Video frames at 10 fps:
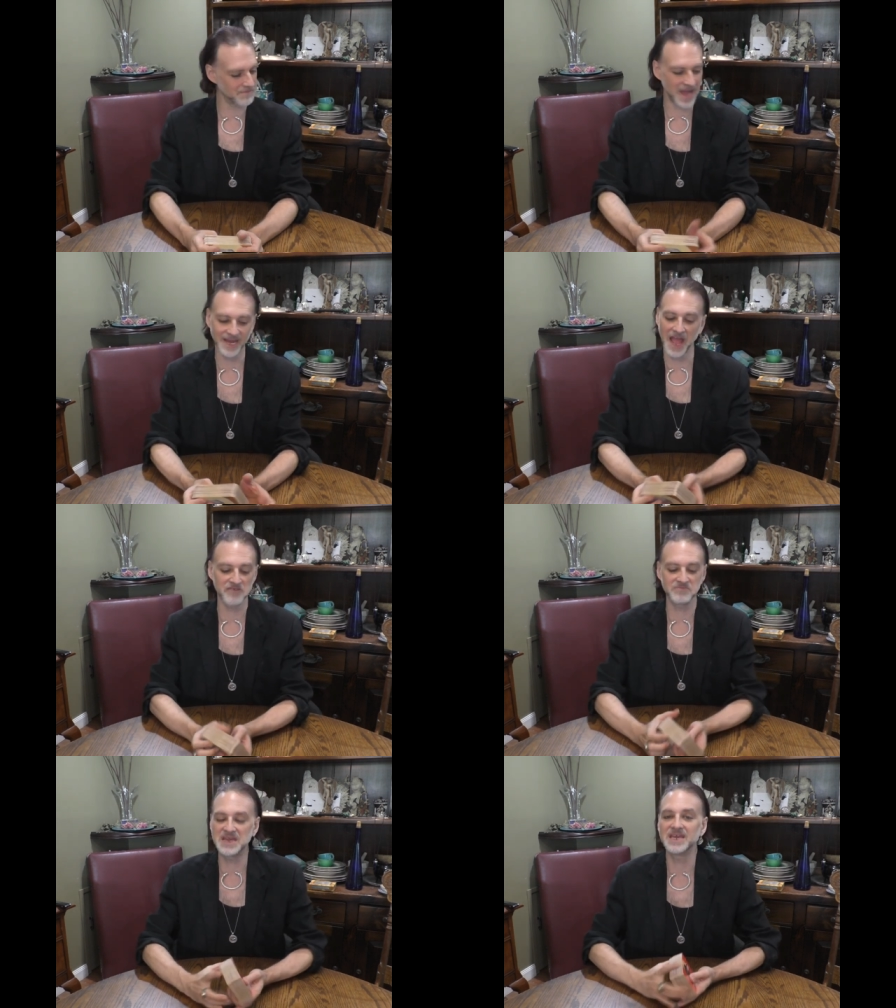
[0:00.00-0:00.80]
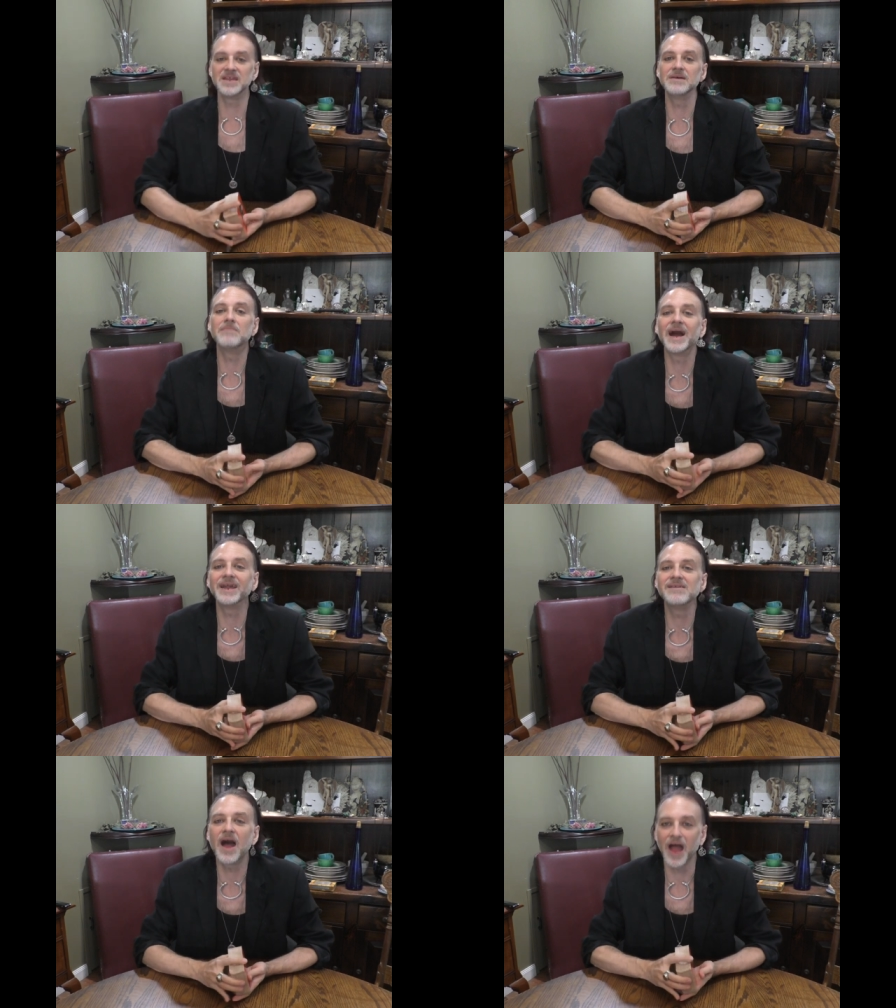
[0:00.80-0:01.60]
It might have me in it,
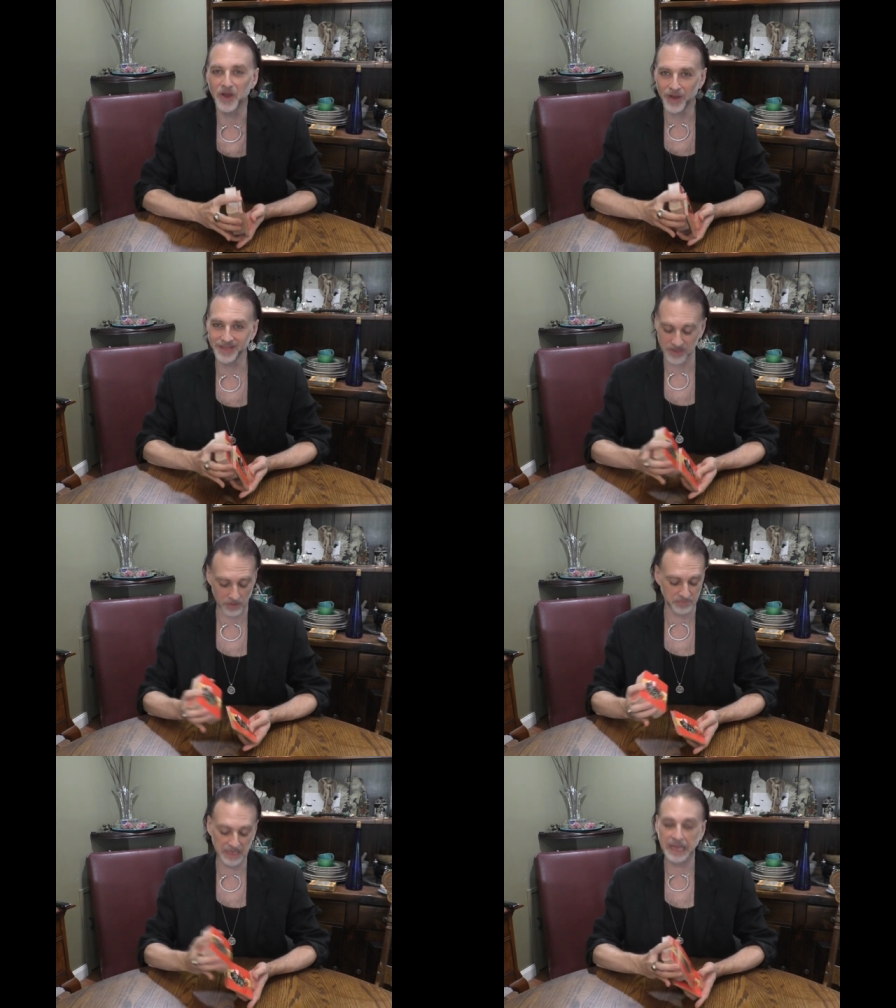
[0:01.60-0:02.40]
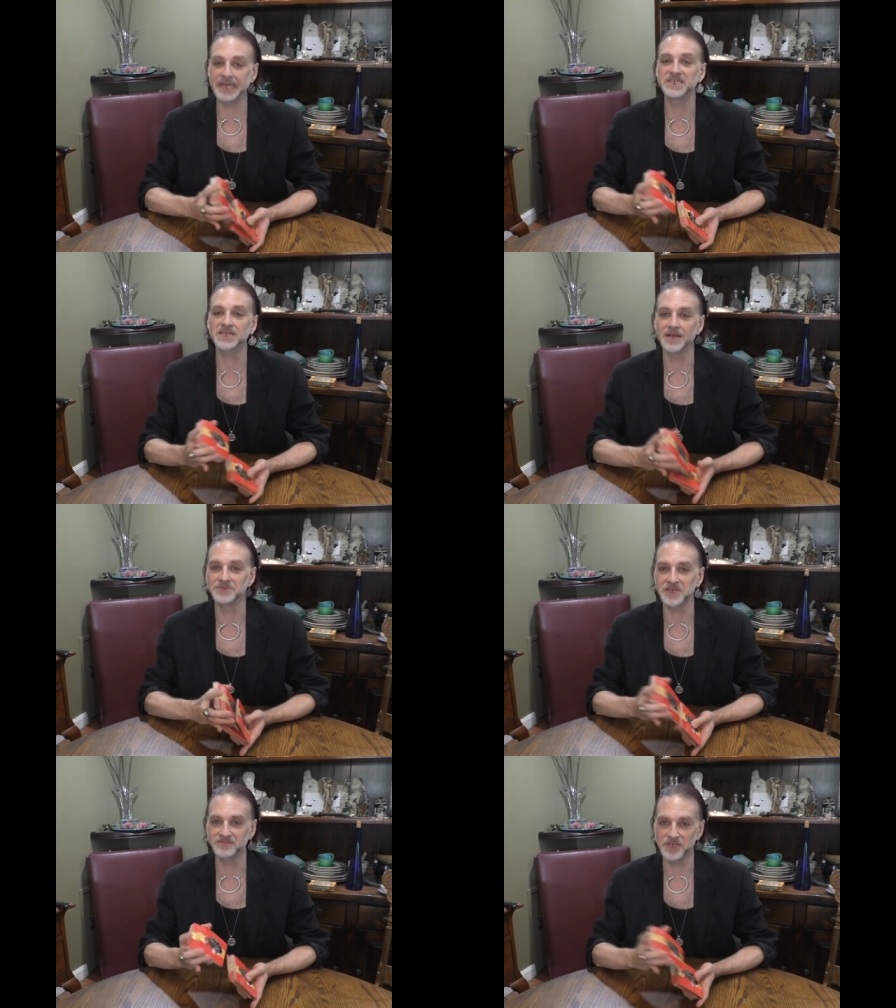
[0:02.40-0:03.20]
might not, right? There are plenty of
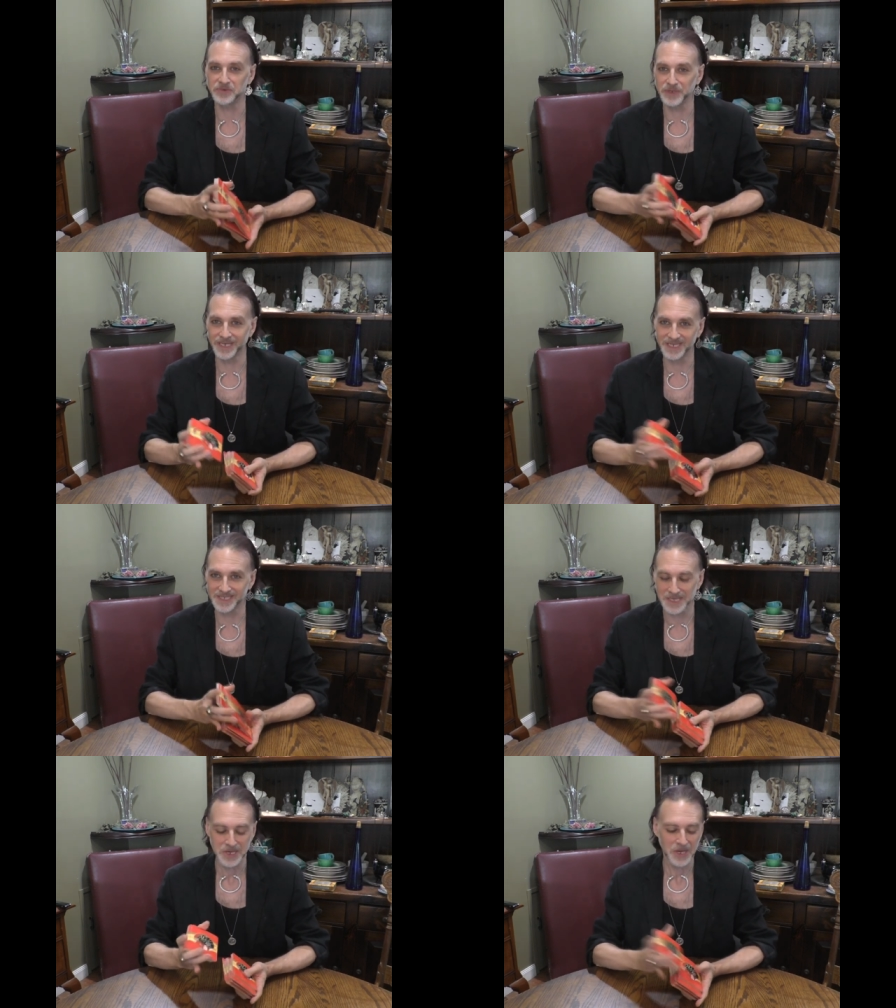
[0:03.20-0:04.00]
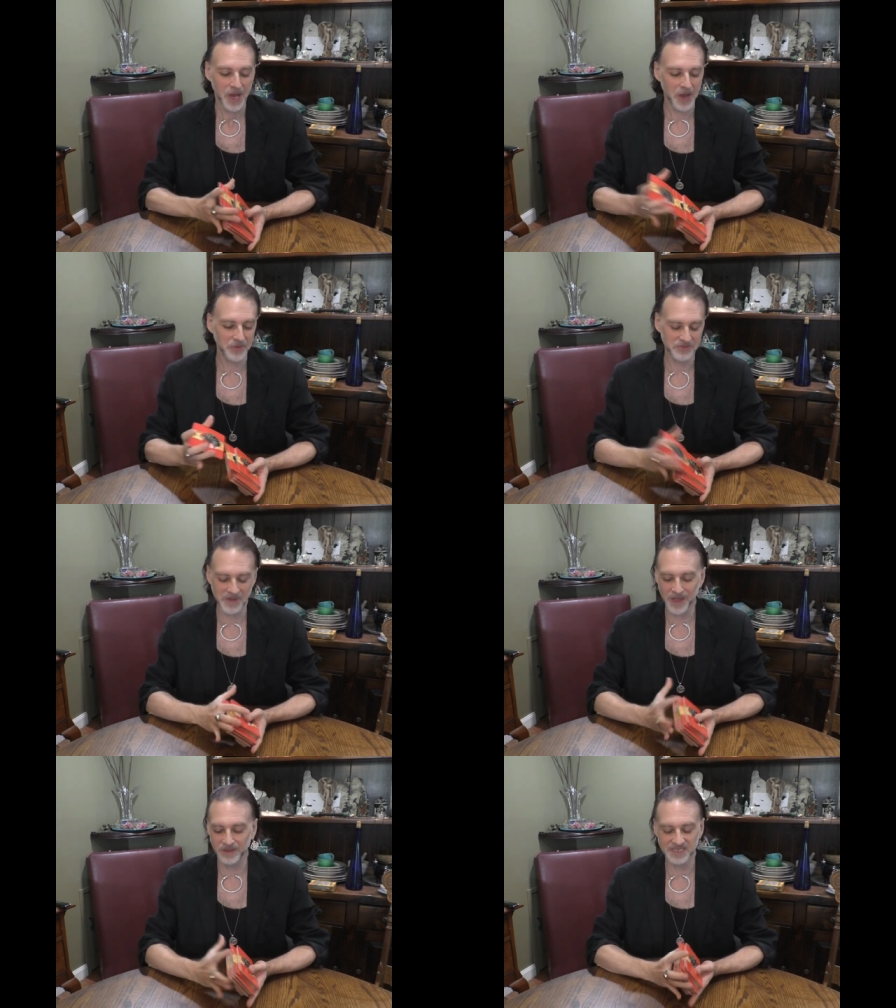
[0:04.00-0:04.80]
times I've done readings uh, with
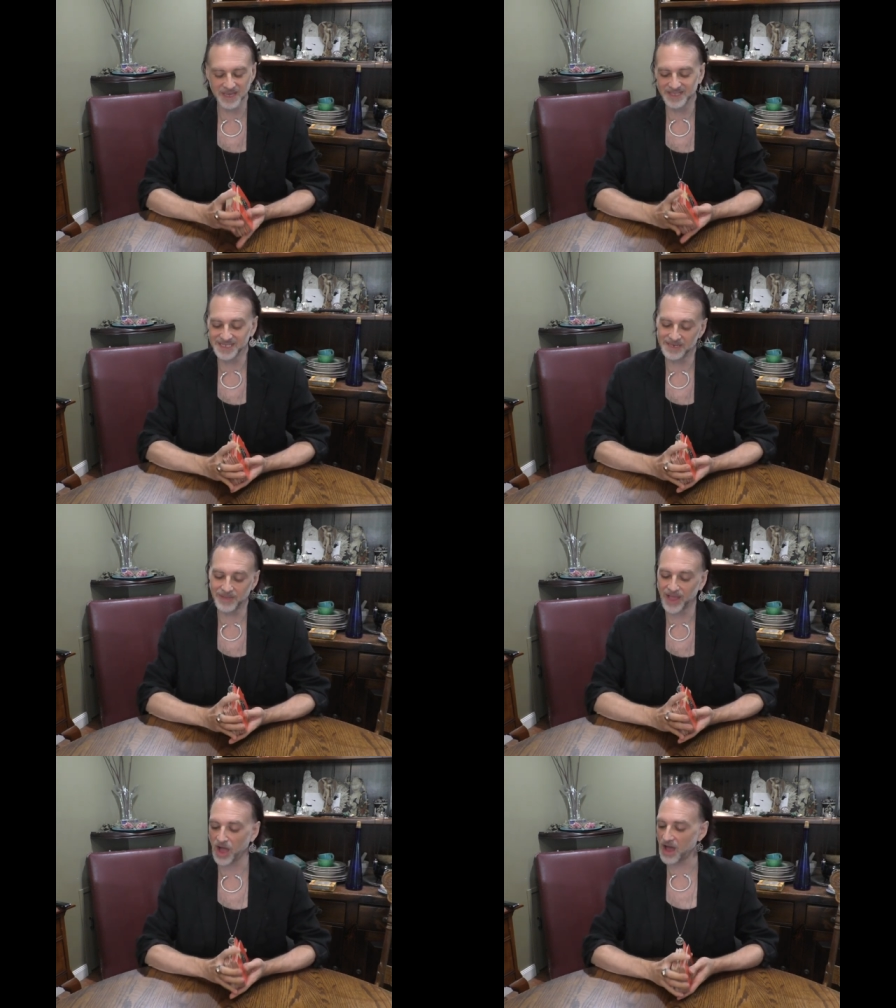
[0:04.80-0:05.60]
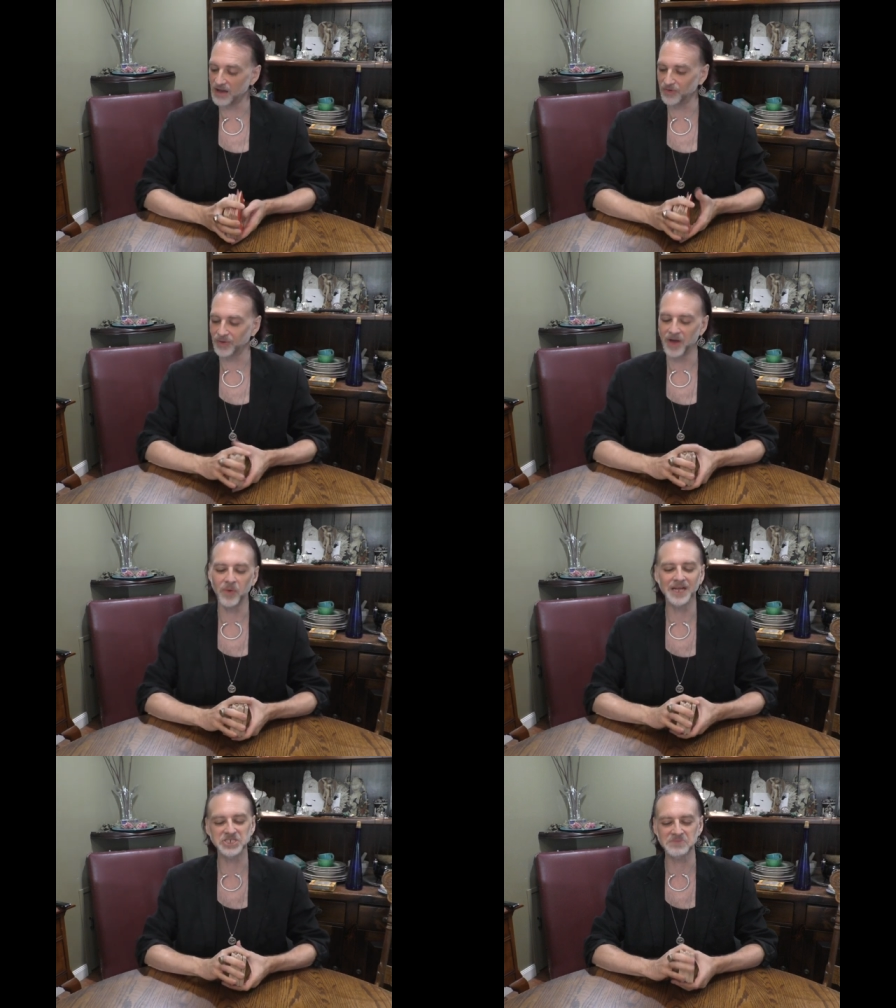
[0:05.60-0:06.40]
my own signs, and I'm like, oh, I'll
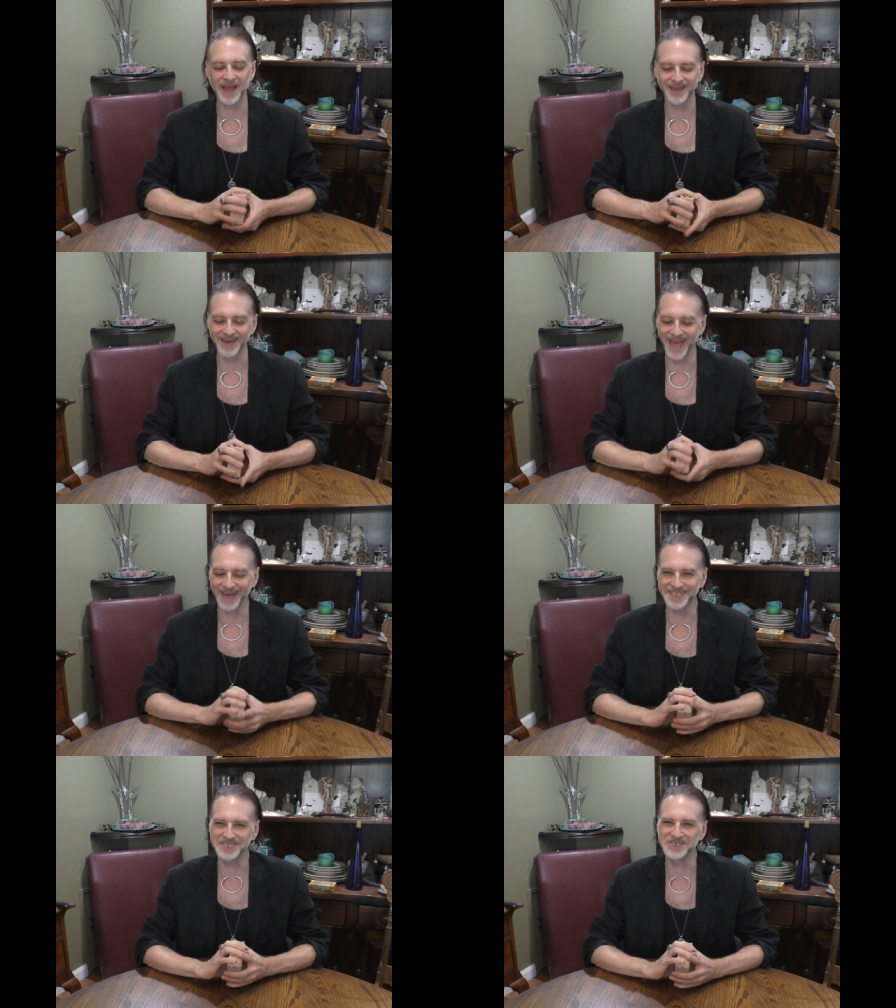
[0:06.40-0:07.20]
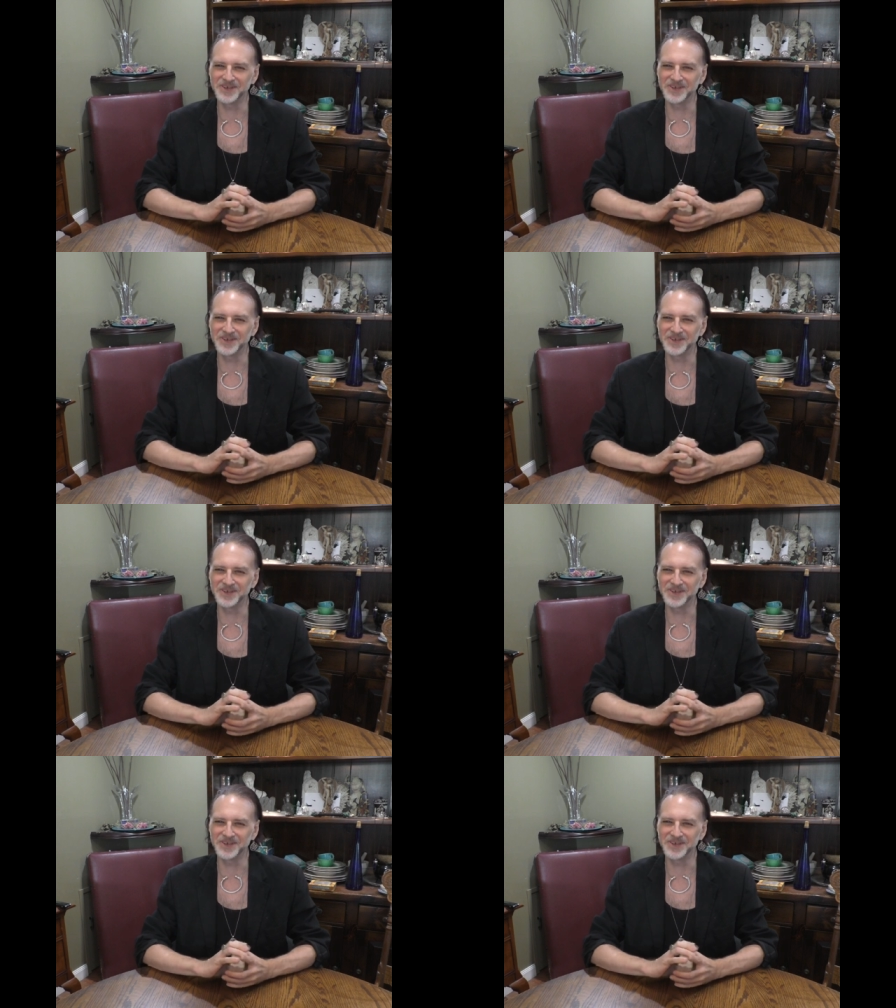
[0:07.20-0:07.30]
watch it back in edits,